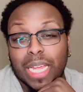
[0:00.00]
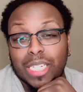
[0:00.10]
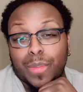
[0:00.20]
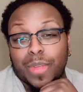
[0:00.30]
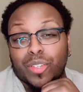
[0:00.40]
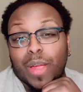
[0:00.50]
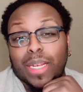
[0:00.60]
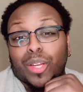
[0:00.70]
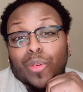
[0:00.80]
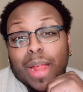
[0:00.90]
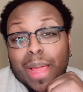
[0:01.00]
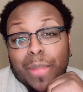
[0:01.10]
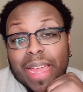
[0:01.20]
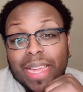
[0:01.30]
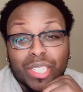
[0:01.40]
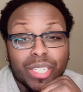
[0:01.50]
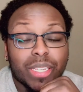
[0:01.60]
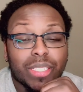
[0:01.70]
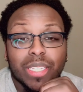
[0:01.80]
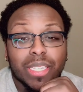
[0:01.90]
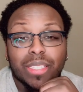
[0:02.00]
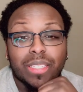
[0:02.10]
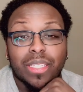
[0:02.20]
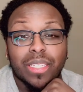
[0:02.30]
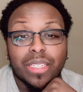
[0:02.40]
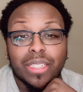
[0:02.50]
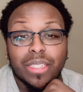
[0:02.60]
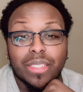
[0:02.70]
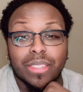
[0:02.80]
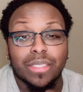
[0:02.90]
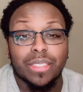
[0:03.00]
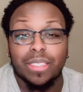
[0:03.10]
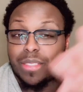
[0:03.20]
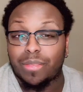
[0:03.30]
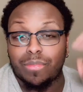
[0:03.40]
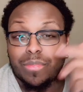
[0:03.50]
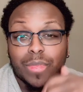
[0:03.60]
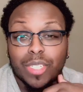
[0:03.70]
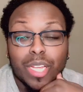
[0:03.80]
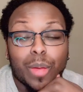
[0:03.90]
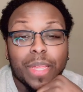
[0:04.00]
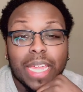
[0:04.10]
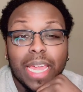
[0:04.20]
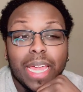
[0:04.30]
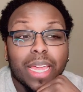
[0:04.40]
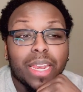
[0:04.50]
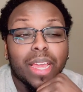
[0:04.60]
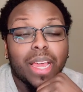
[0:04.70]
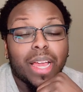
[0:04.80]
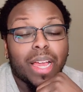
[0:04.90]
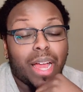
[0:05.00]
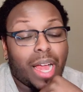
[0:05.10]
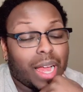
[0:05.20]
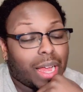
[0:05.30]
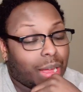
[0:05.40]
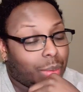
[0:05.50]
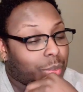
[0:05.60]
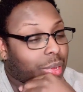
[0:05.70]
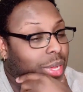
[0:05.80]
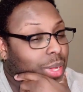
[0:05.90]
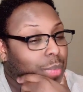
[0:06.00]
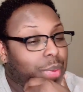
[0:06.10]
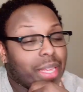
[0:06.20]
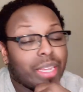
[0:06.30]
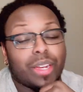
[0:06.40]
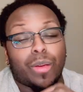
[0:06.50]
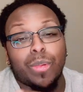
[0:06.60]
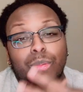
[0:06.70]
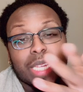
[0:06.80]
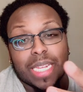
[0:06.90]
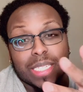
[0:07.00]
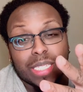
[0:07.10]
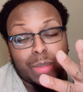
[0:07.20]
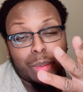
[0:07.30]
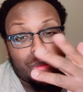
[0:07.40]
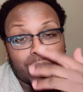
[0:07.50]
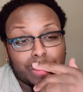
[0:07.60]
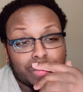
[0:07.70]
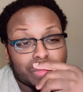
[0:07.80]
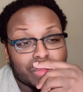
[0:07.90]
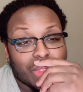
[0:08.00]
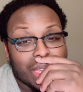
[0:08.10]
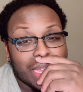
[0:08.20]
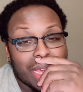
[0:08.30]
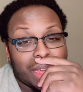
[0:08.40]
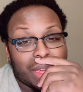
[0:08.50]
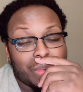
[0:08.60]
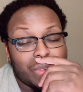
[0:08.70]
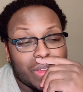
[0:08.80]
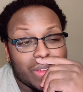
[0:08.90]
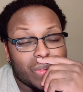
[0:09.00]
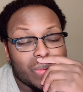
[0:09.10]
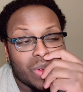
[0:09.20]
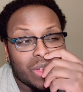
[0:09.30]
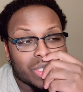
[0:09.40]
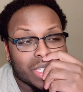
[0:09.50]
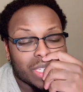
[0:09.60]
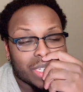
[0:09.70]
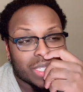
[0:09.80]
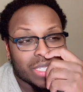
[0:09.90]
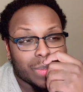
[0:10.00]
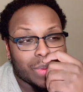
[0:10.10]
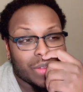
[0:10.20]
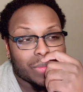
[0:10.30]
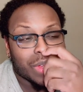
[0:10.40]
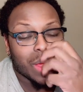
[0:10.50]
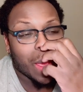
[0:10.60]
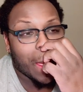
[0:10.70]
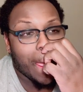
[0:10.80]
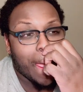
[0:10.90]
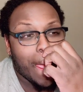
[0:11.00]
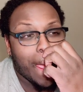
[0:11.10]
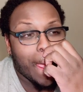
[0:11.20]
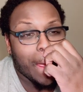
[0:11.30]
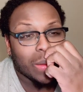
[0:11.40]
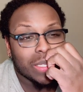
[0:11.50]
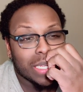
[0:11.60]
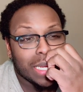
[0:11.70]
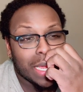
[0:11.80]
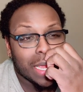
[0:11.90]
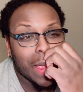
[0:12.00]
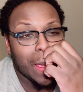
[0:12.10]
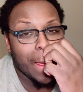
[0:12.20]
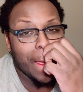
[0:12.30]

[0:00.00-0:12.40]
Like, she'd been trying to grab Ashley since the show began. But, you know, we was at the sleepover. That, who hosted the sleepover? Was it Nikki?